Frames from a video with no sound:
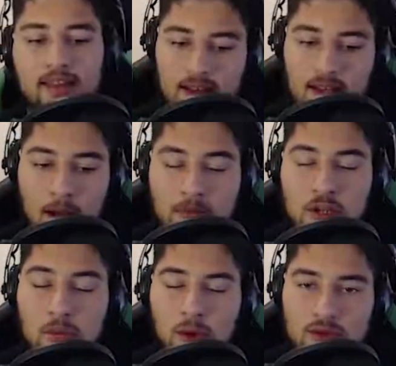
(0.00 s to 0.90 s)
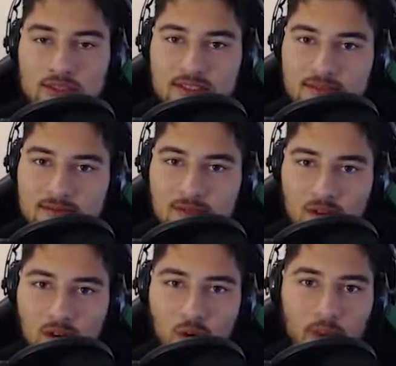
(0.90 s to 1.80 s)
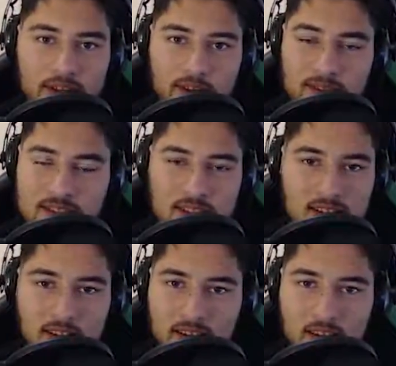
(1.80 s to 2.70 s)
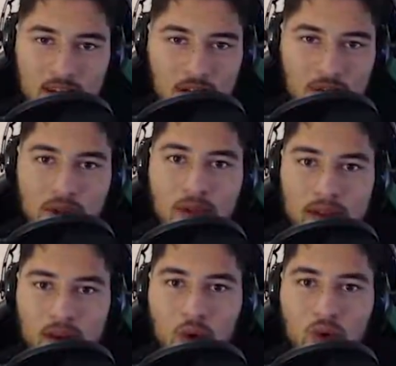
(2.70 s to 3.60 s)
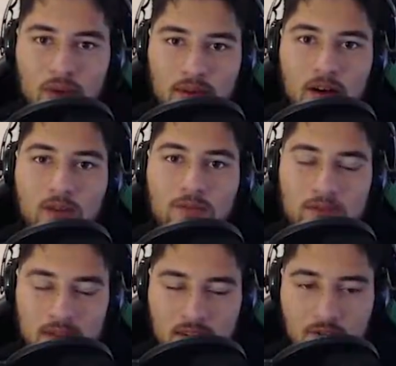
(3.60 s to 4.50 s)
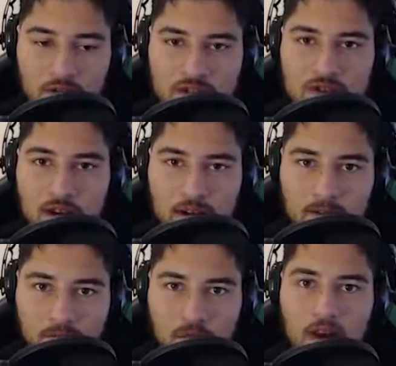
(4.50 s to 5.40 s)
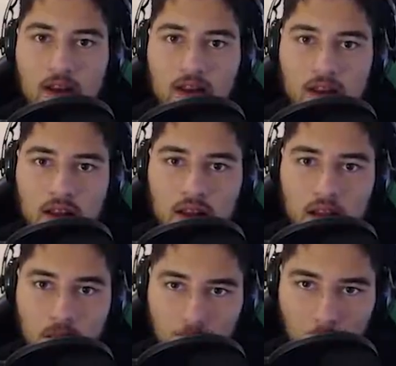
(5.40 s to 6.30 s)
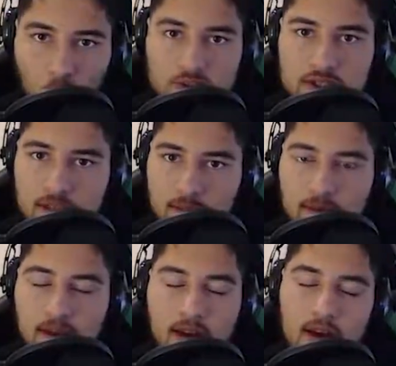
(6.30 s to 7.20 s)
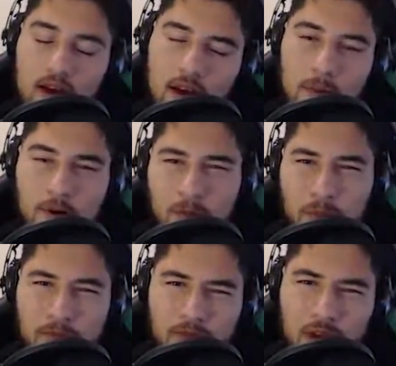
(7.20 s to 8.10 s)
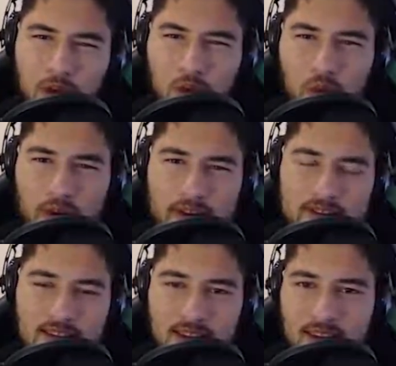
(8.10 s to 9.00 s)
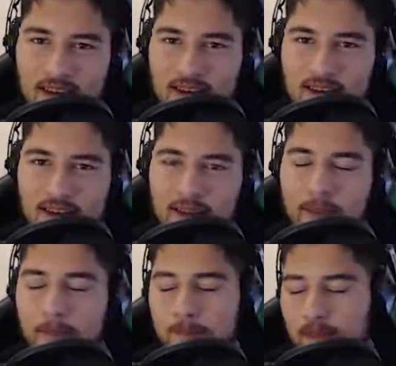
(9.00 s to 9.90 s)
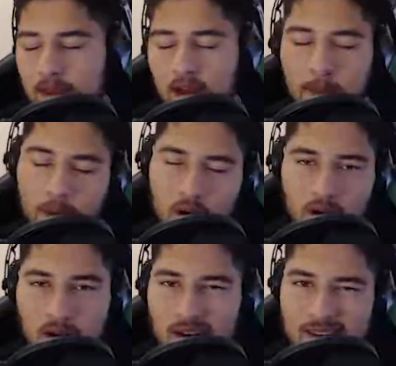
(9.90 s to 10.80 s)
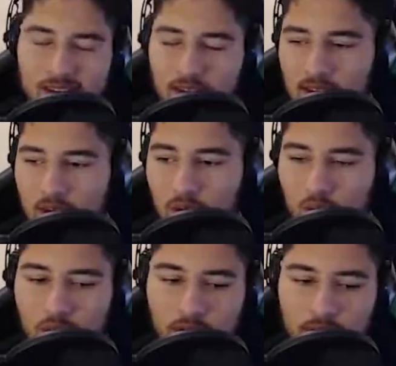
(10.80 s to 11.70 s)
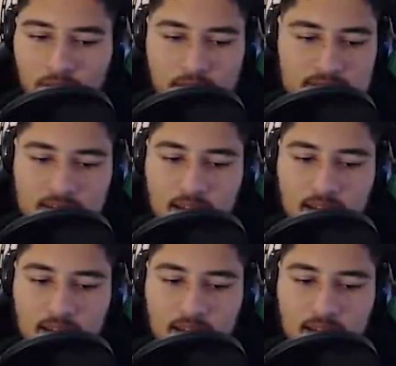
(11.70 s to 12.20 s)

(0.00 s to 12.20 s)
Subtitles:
the time trial modes are way too easy. Like you'll get gold on the first try for most of them, apart from a few where it's like a hypercar and you need to go really fast.